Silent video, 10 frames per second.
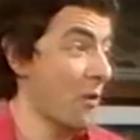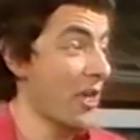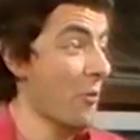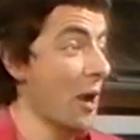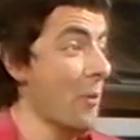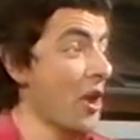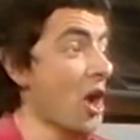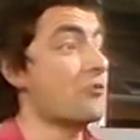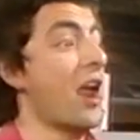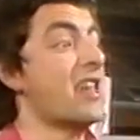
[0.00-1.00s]
when you want them or
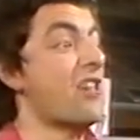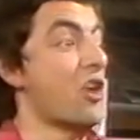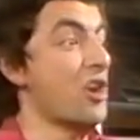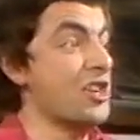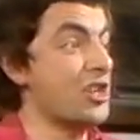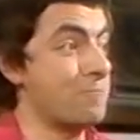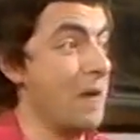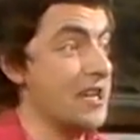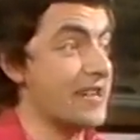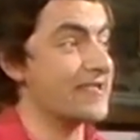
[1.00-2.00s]
not, Grandad. They're in your
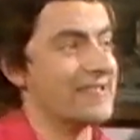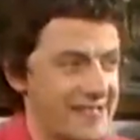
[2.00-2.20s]
speakers.